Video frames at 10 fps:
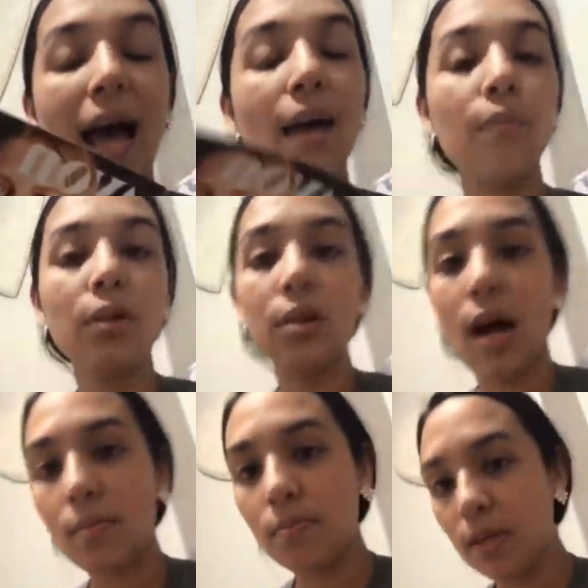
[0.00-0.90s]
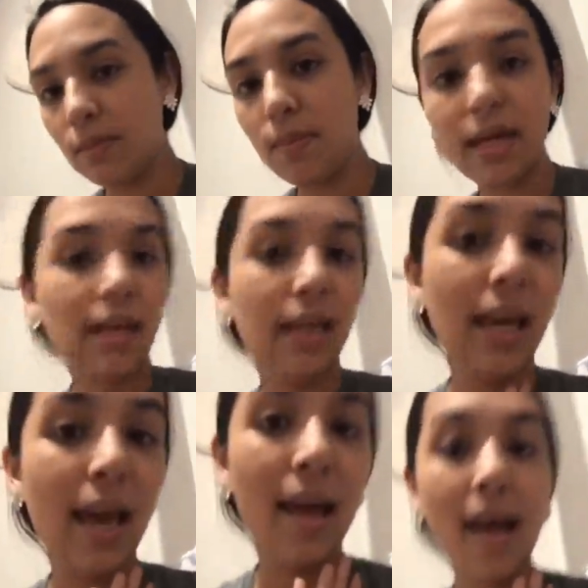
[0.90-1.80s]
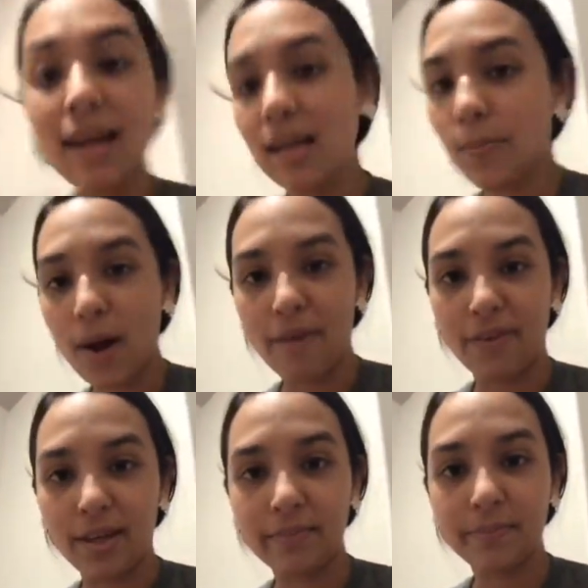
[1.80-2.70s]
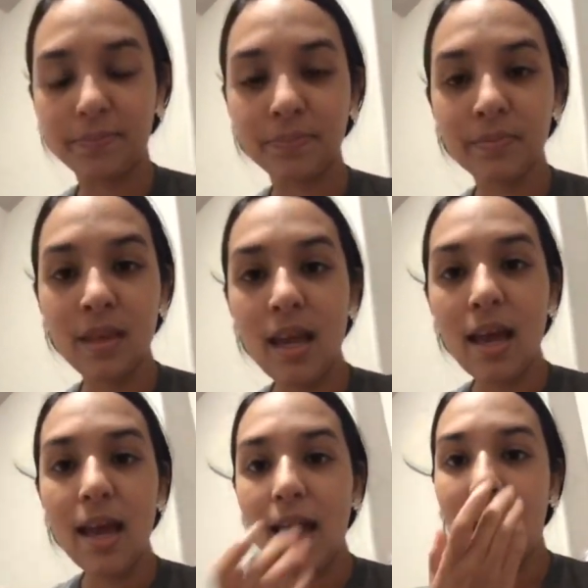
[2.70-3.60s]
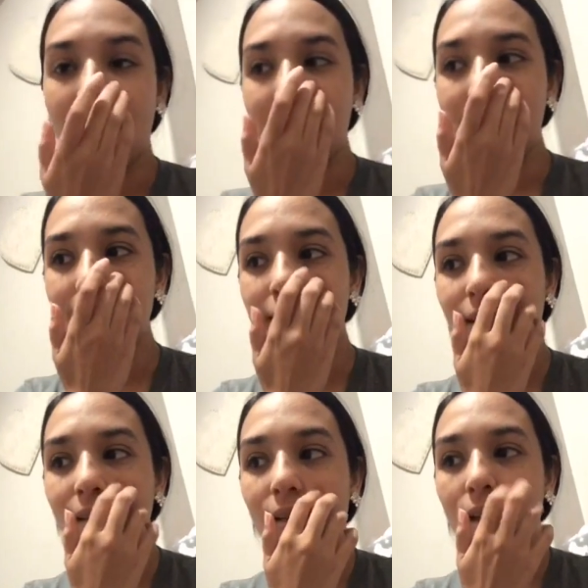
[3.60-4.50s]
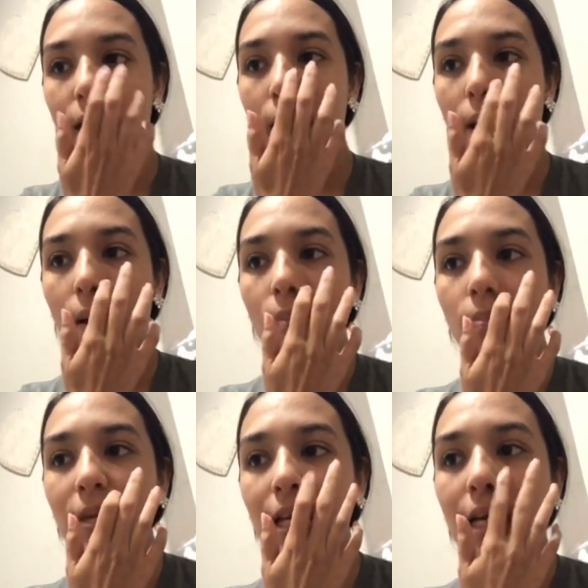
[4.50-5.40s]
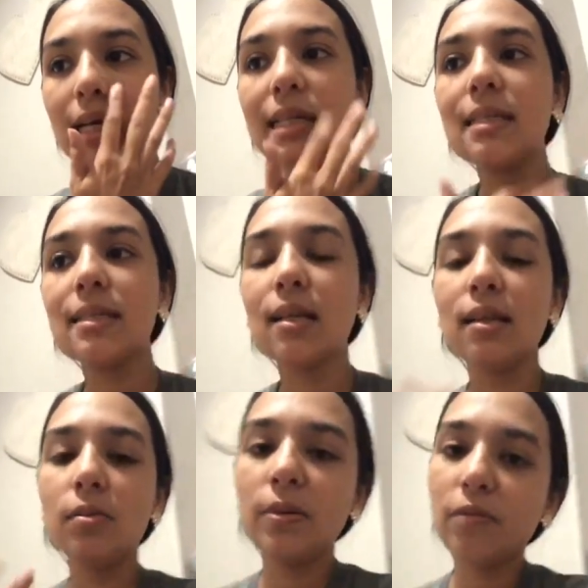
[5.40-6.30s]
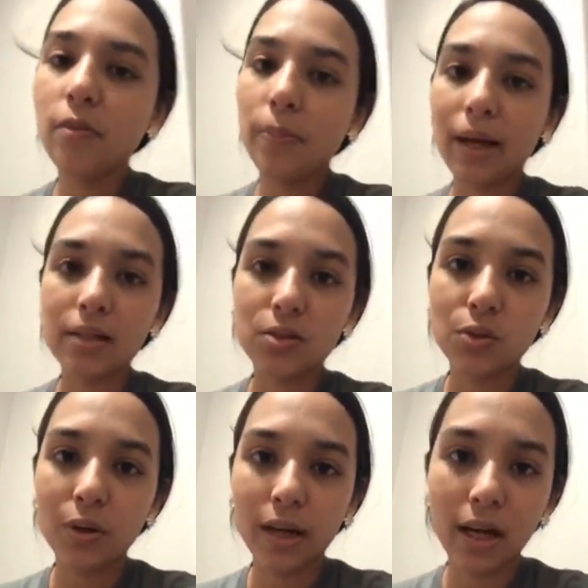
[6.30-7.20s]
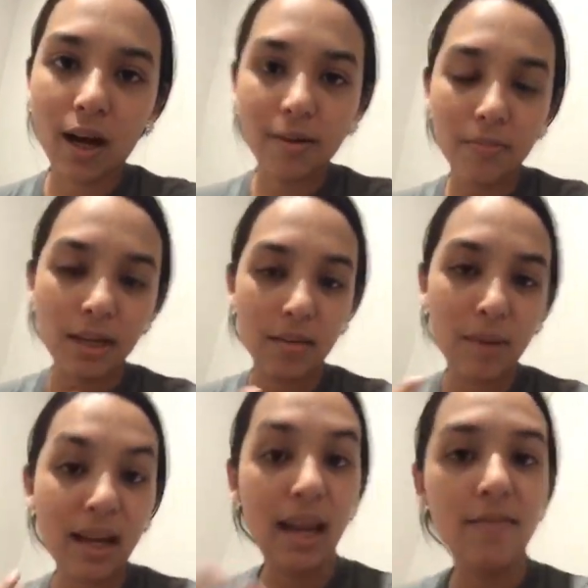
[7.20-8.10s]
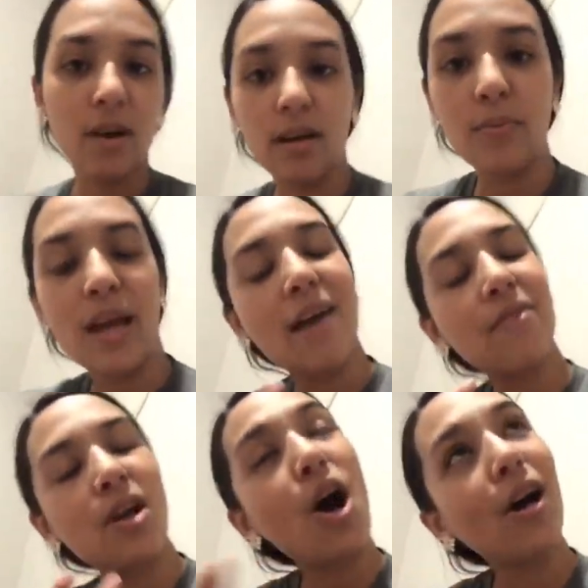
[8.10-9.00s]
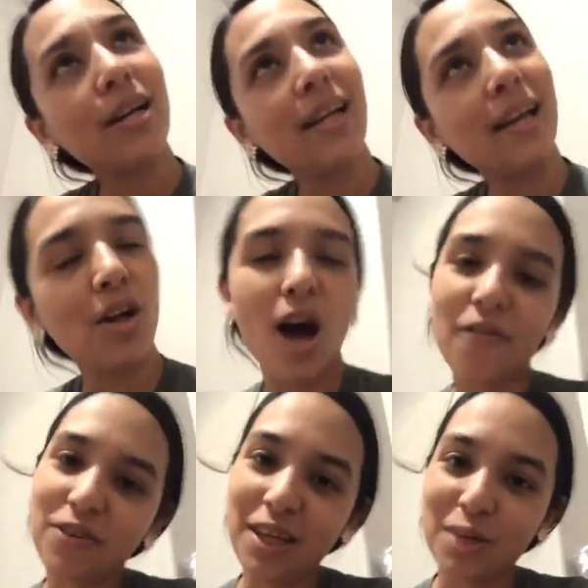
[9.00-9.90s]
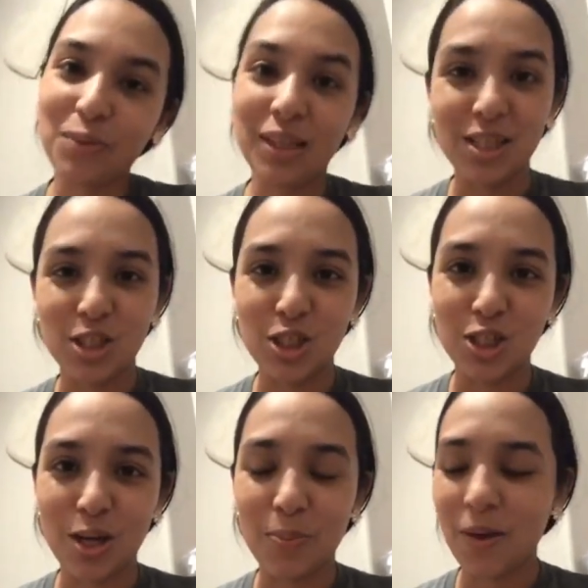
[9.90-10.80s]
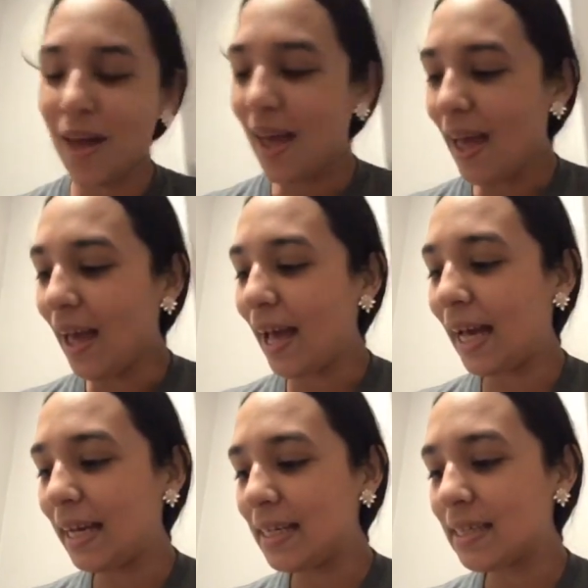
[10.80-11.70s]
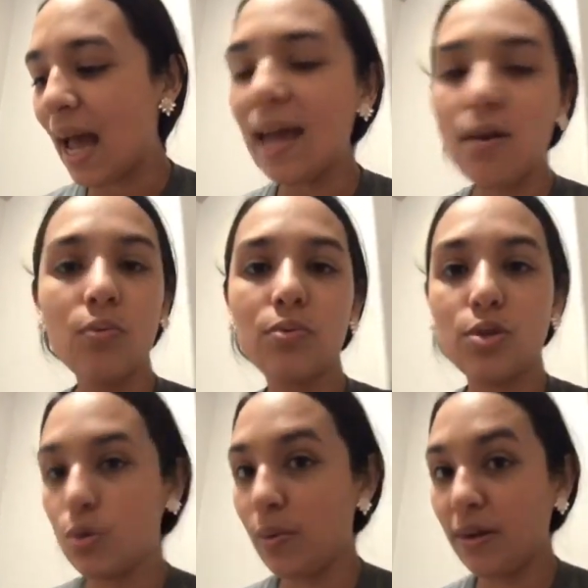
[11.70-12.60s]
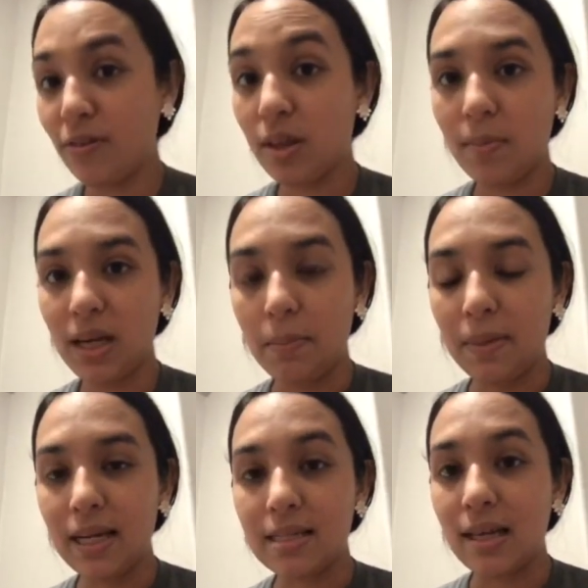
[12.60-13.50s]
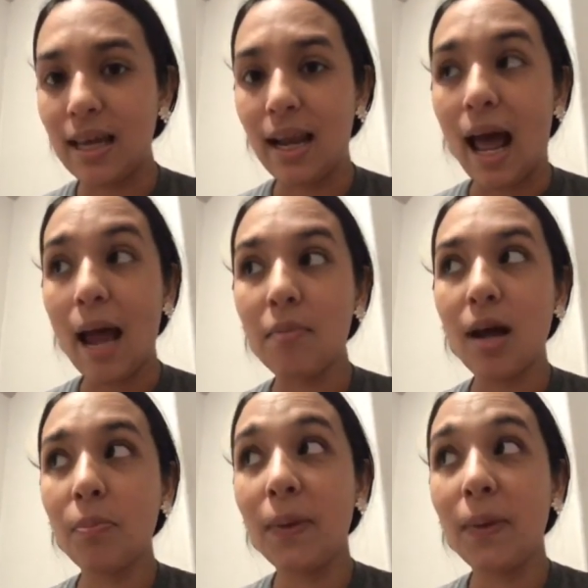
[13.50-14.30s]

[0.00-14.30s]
will not be making any profit. And because a little bit of a backstory on me and my Avon, we have an on-again, off-again relationship. And I don't do it for the money because, again, I'm not